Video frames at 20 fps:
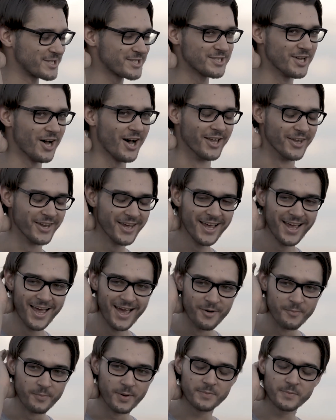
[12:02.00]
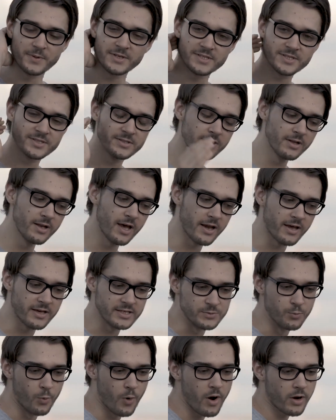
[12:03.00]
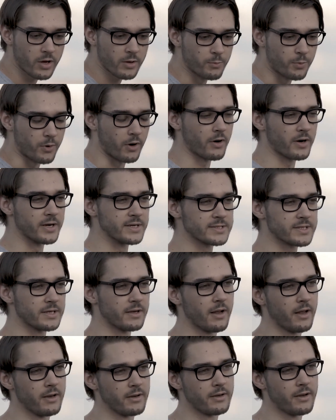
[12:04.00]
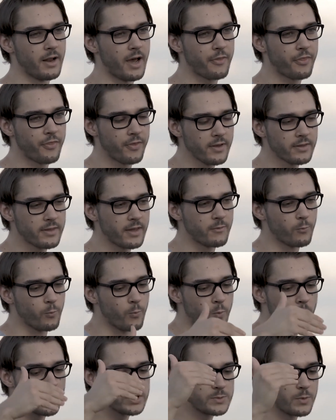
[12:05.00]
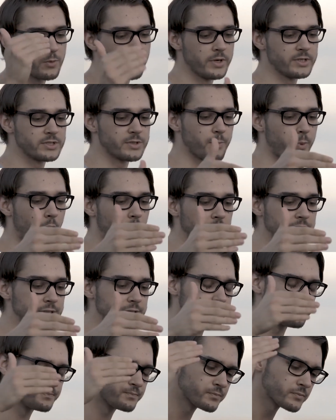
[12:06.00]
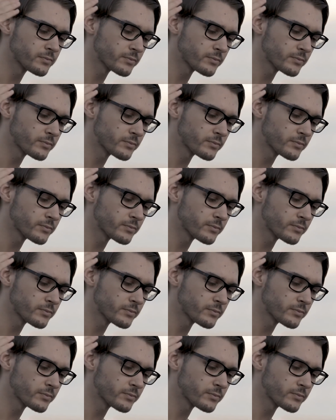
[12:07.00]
do I start? But it's still like it's work in progress, and I think that once we reach a point